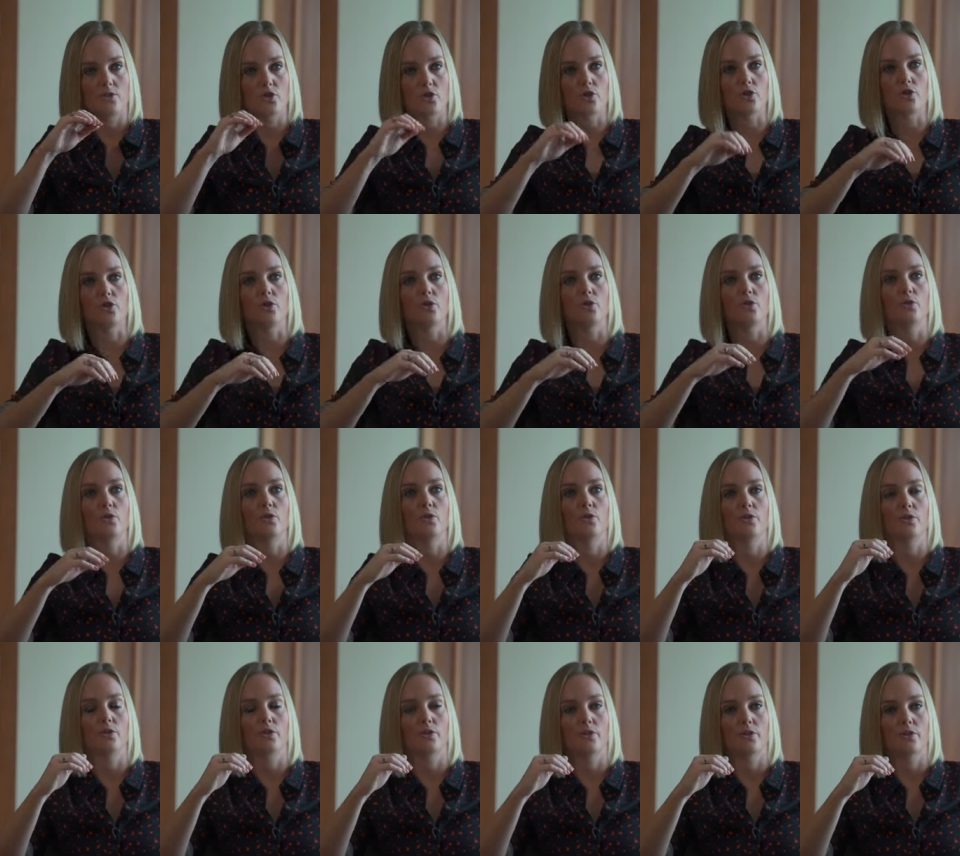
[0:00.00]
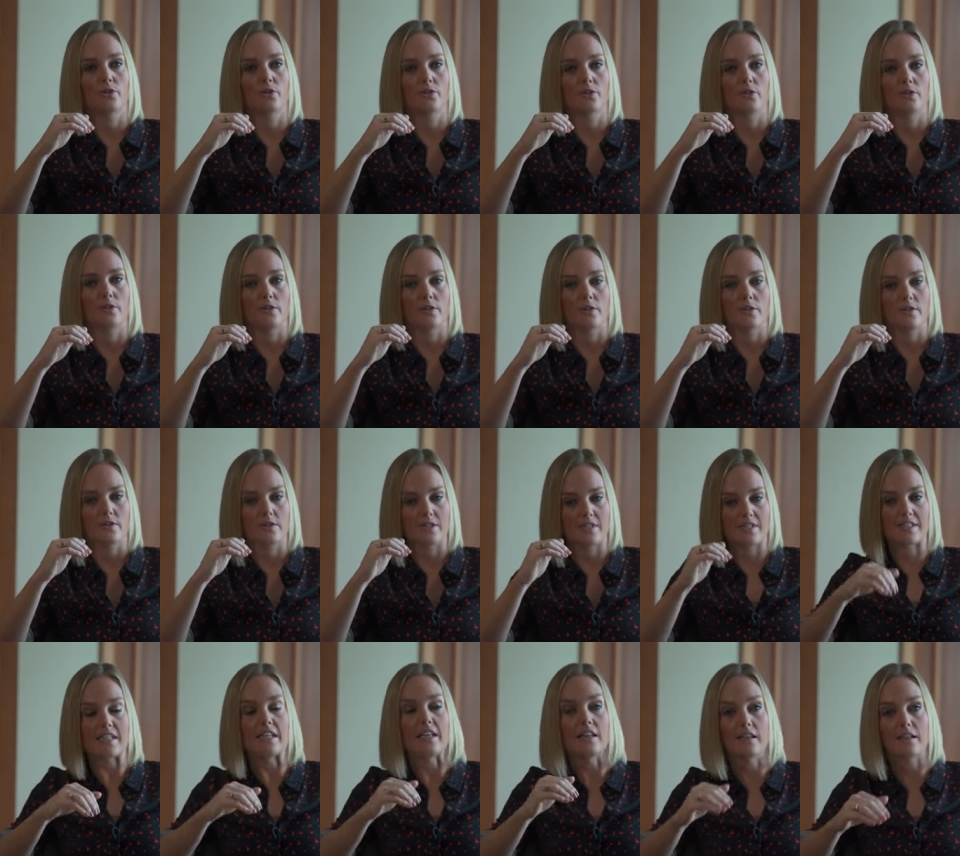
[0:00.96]
to
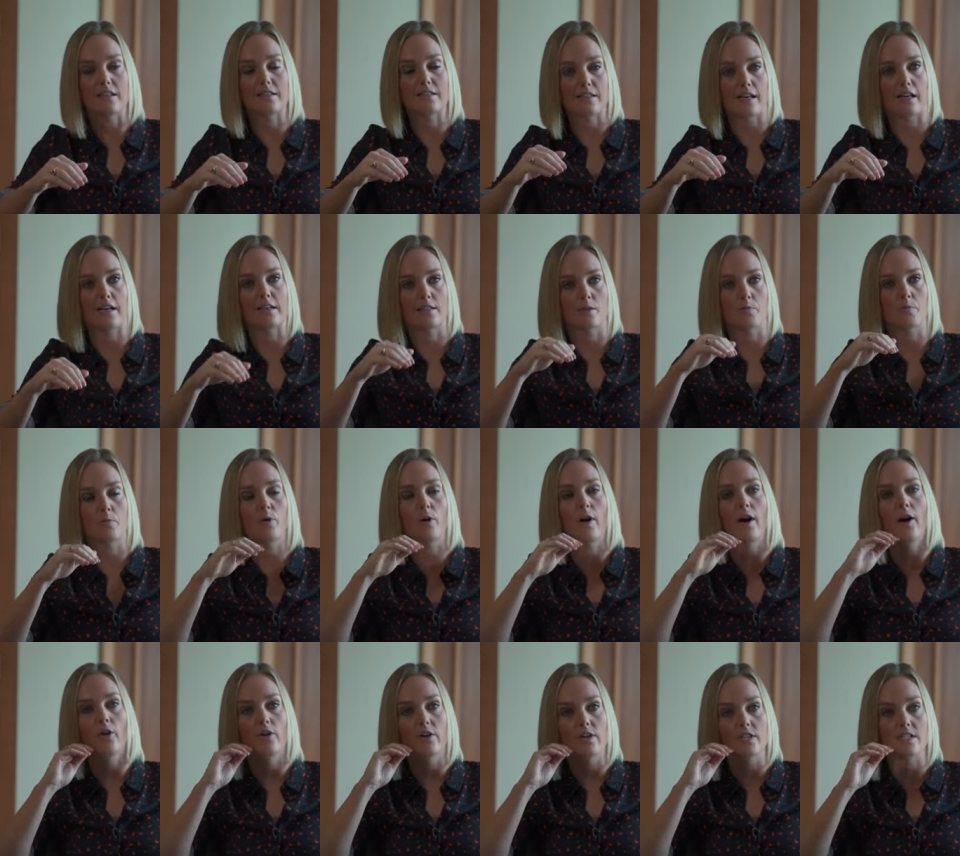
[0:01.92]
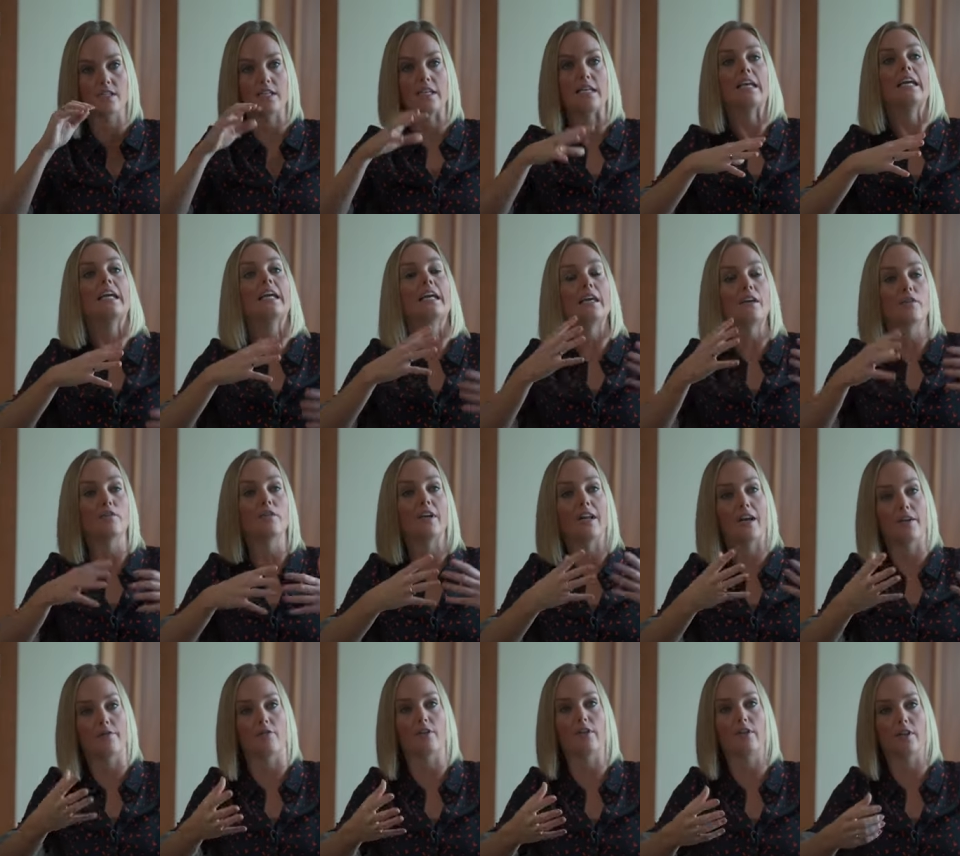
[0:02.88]
see this as a priority, given
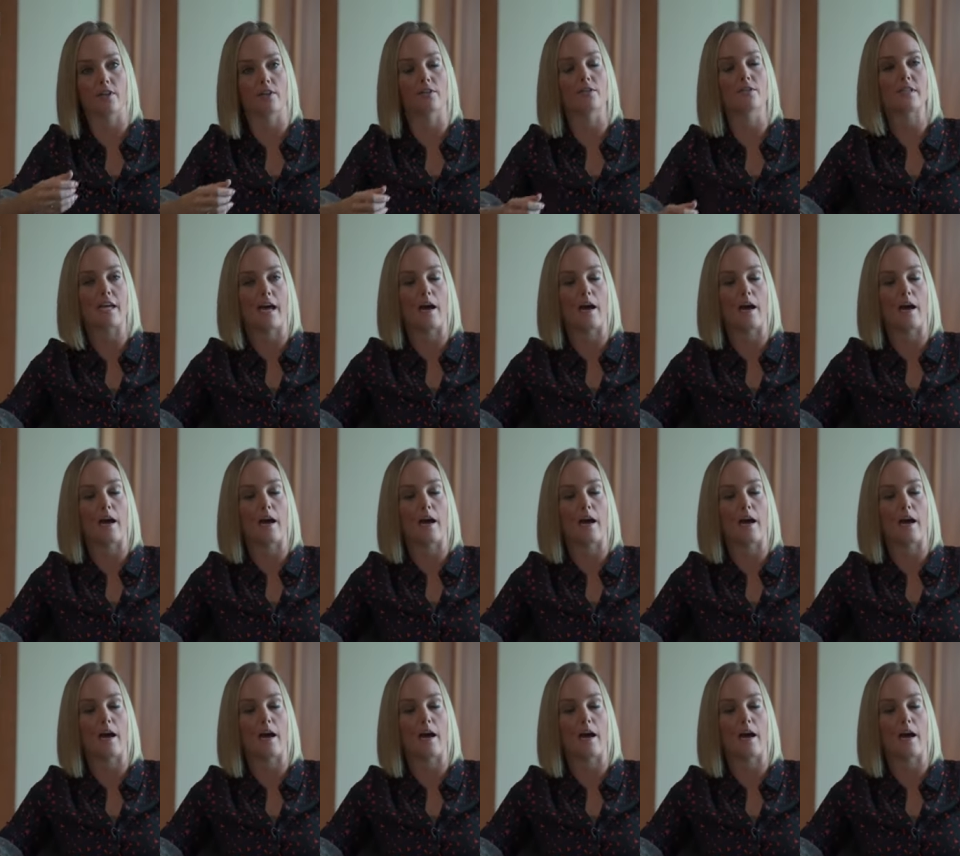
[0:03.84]
everything that's